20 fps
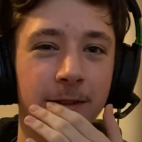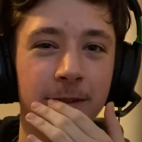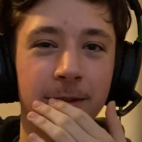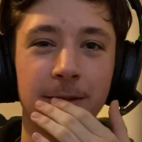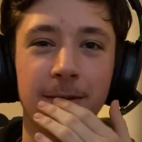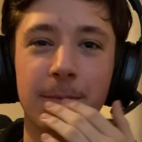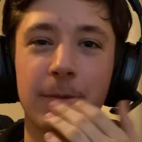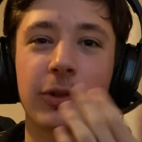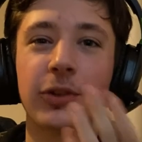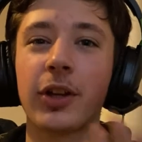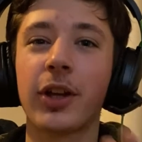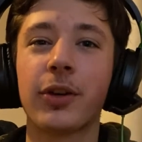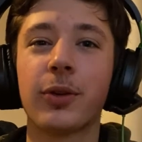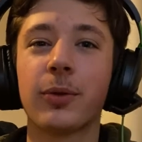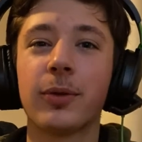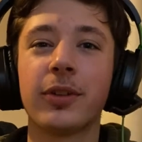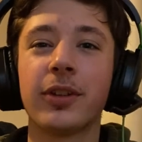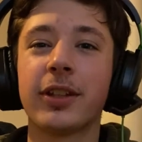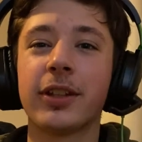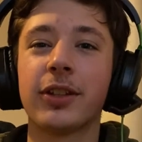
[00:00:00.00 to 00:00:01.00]
Because I
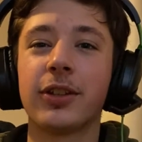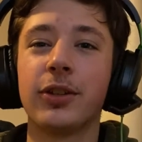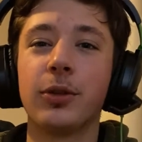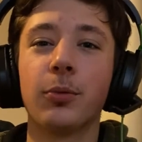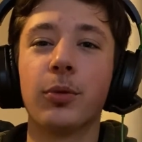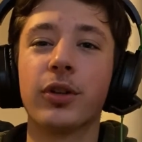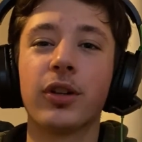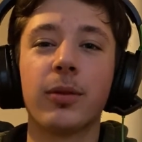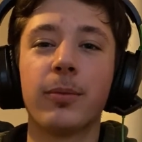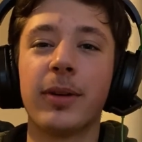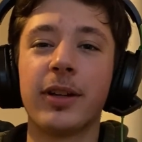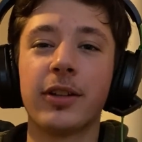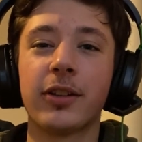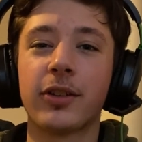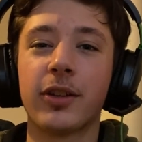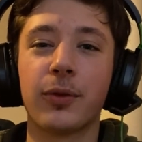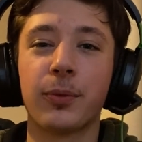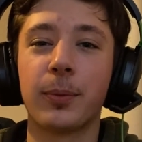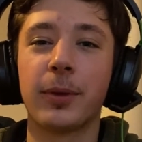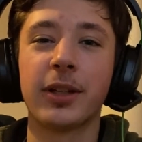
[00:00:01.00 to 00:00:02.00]
don't think he wouldn't have made
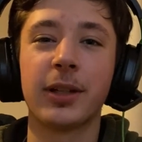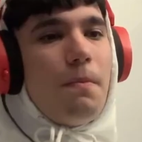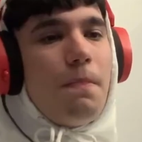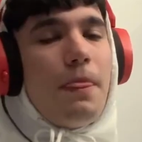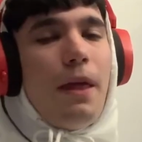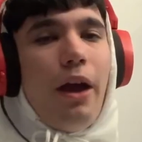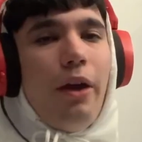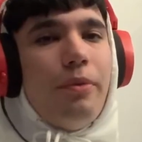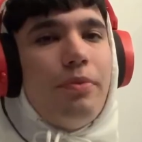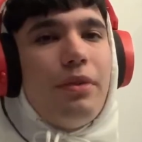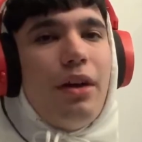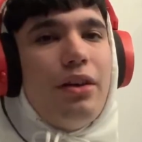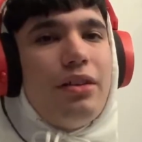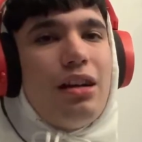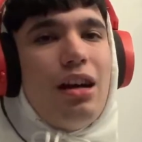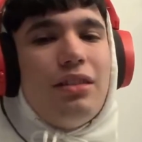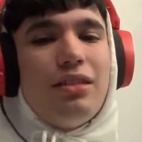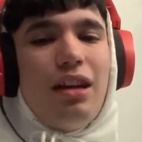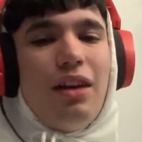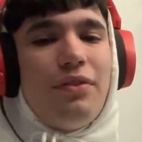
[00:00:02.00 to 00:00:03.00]
enough money. No, they
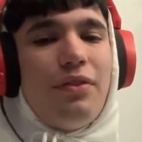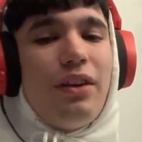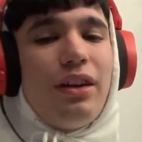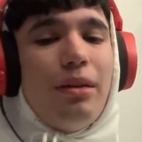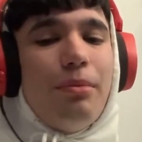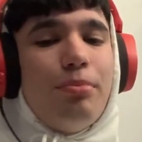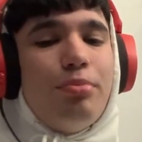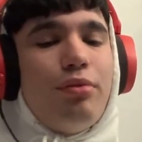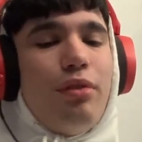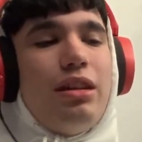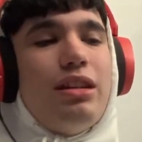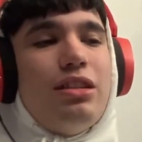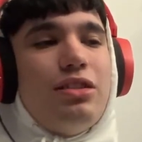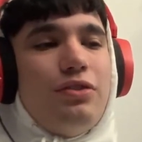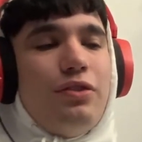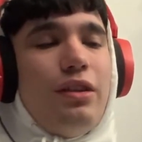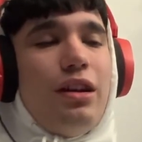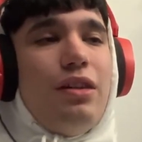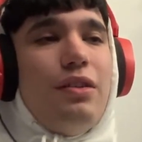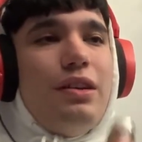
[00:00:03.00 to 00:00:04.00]
would have fucking breaks
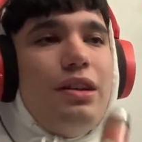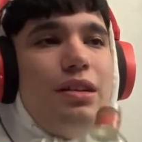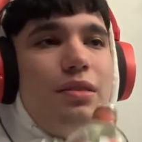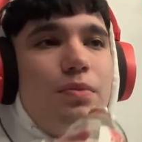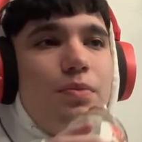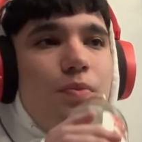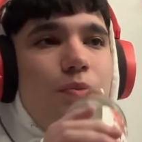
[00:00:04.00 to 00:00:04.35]
throughout it.